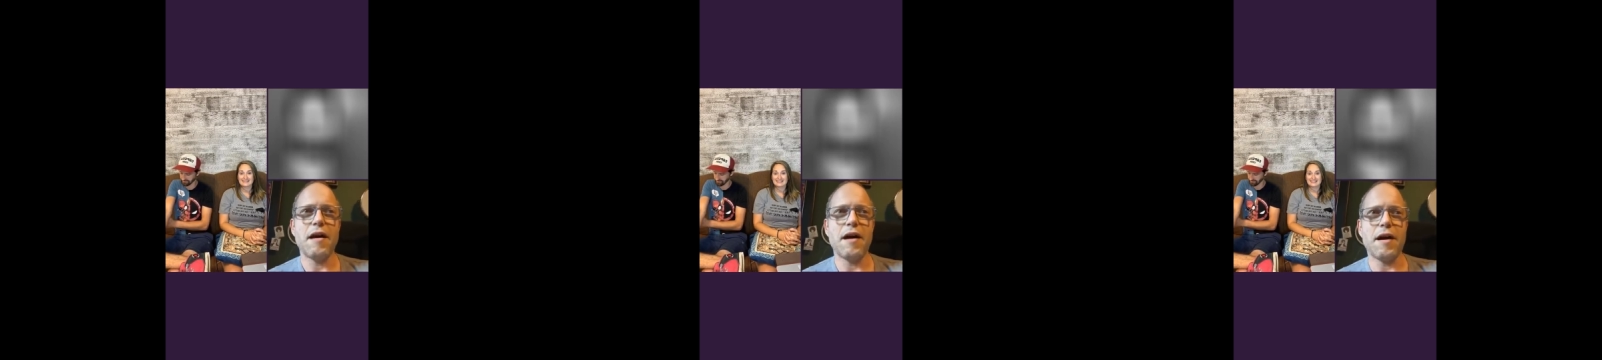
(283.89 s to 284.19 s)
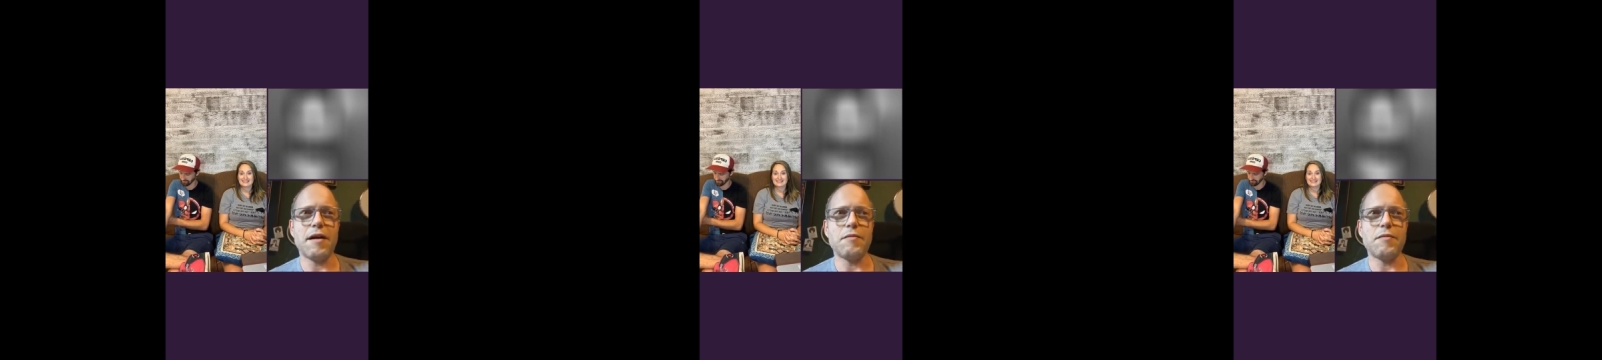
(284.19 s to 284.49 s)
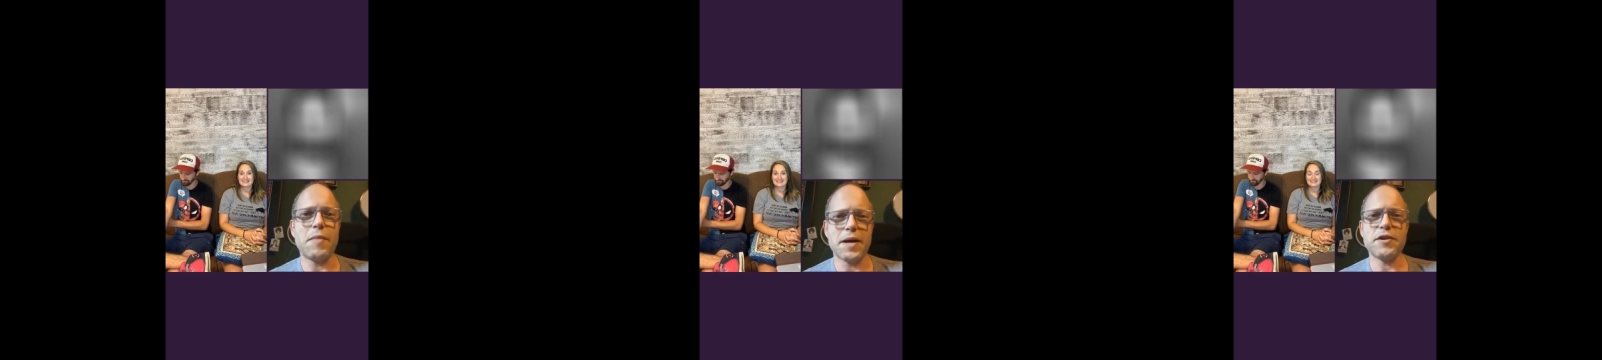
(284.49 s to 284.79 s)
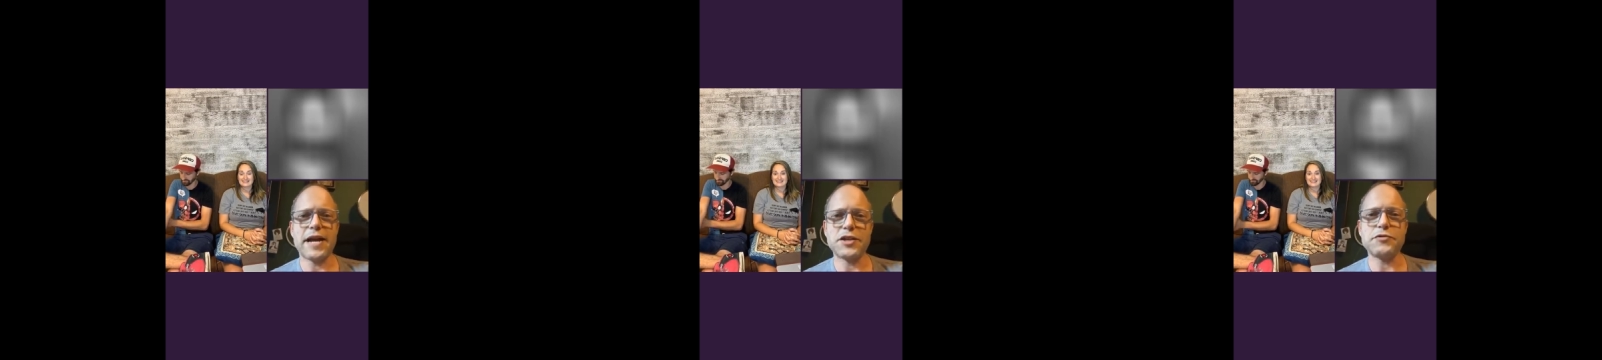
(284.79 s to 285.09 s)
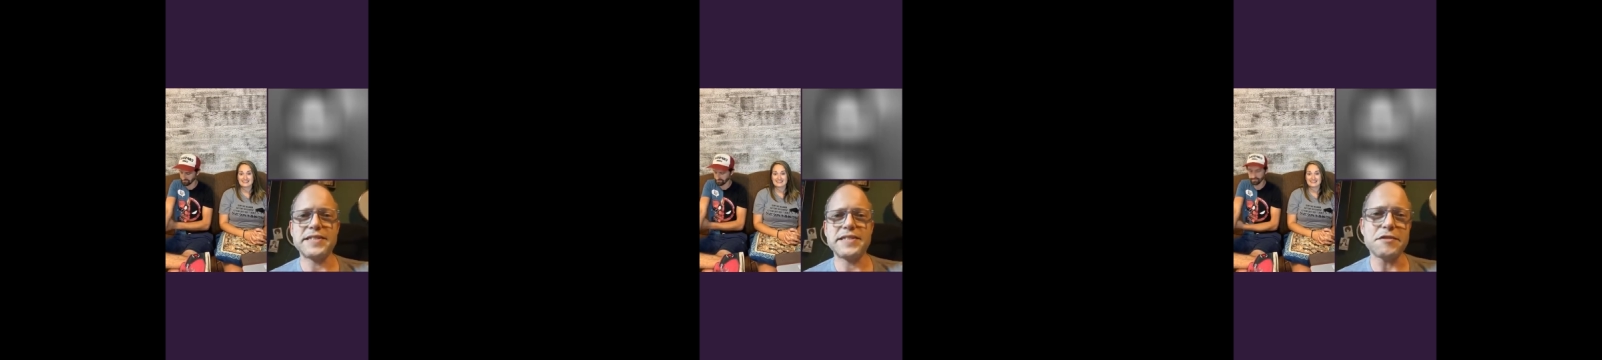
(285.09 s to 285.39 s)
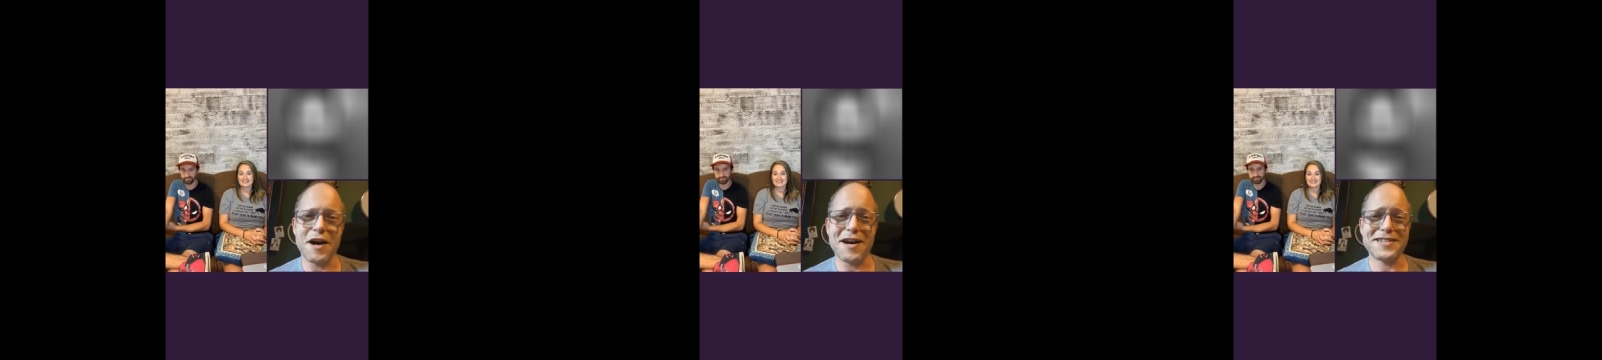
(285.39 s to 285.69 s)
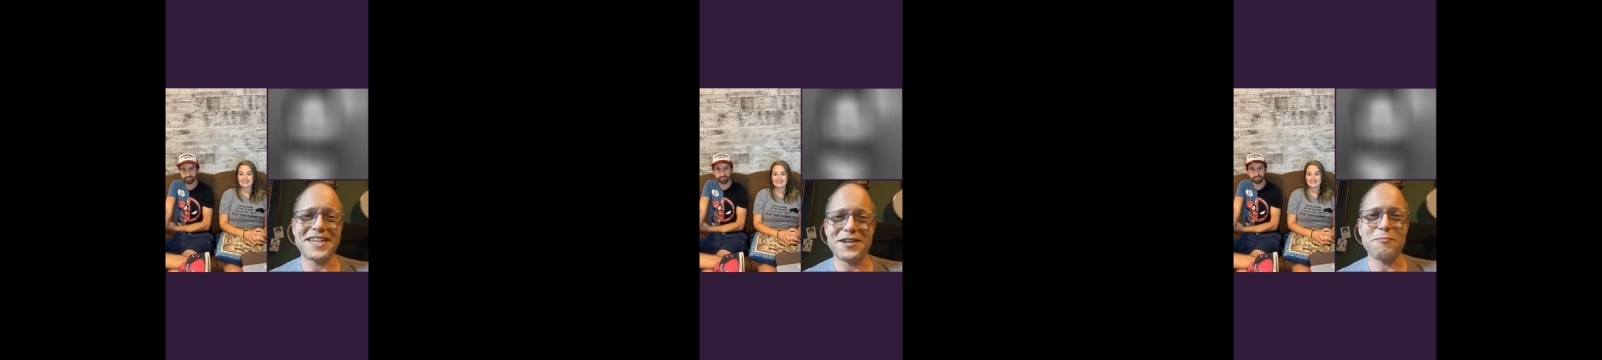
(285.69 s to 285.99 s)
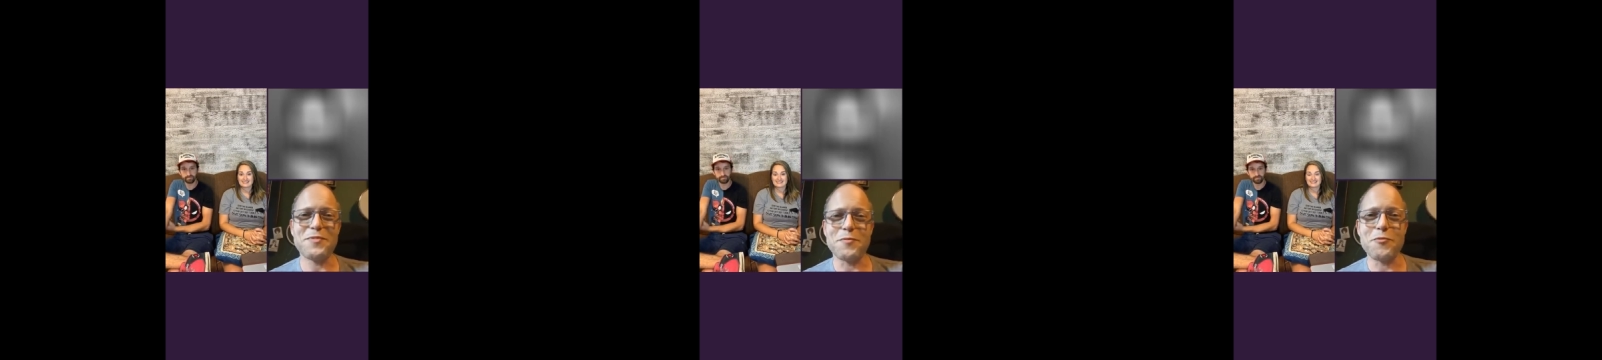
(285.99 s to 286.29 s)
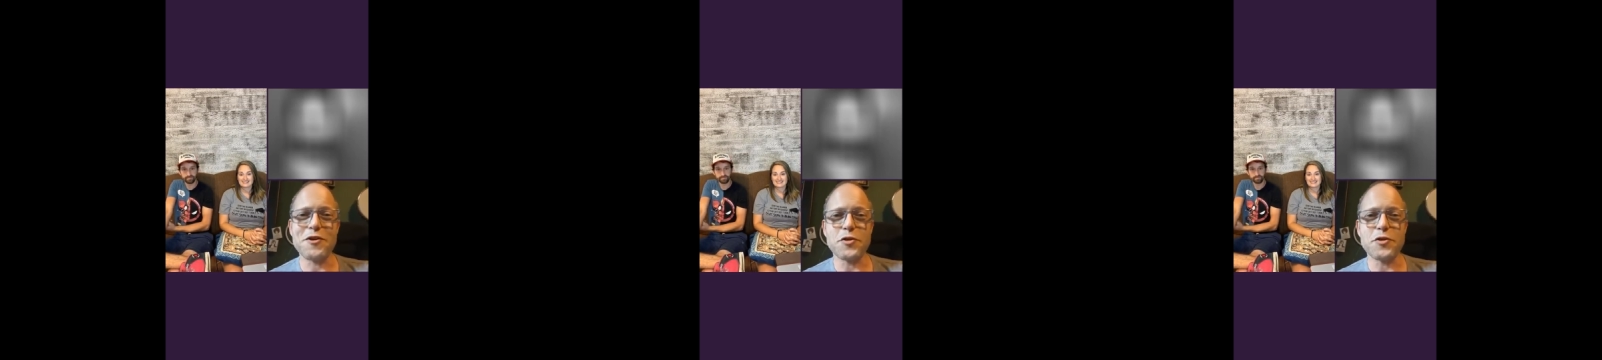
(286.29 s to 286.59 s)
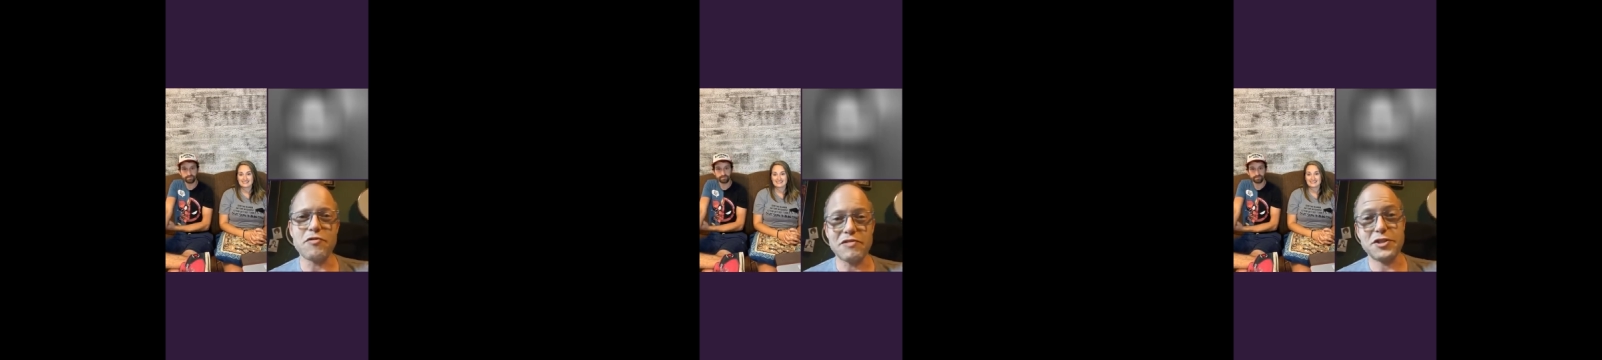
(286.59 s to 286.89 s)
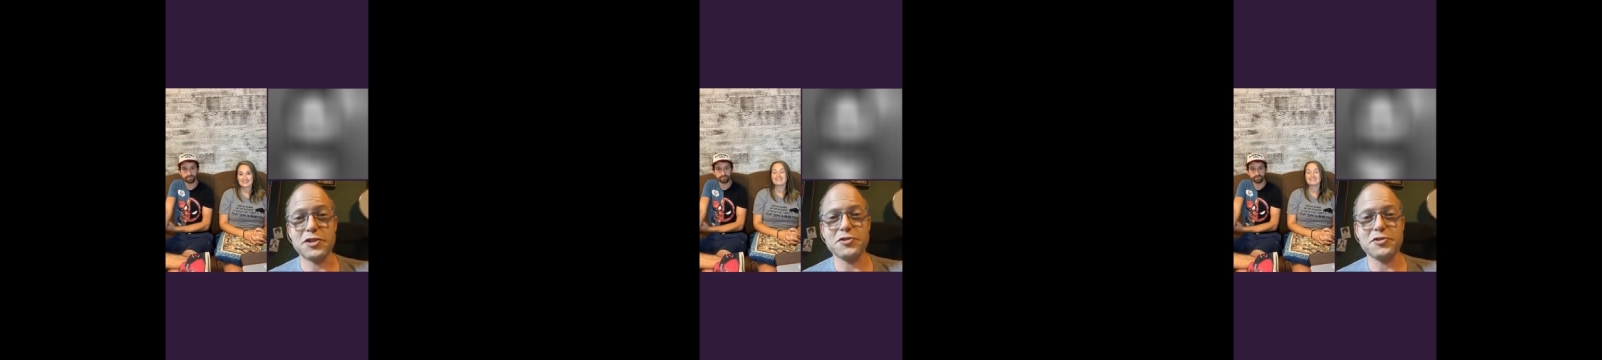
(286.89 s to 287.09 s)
my book actually did a lot to help them with their religious